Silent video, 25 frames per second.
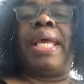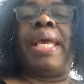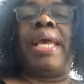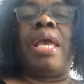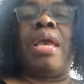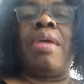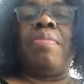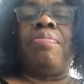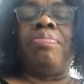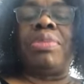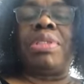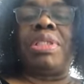
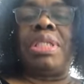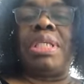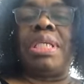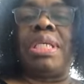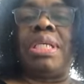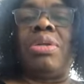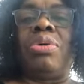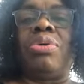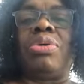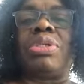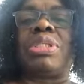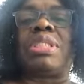
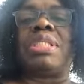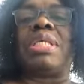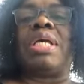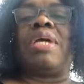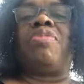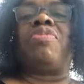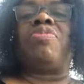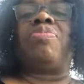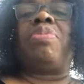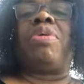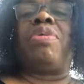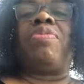emptying
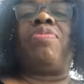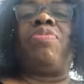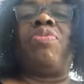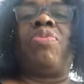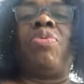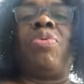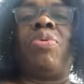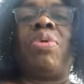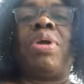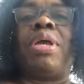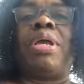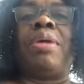ourselves
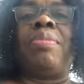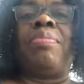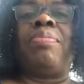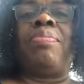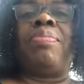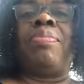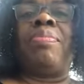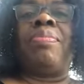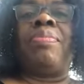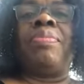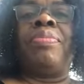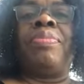before him,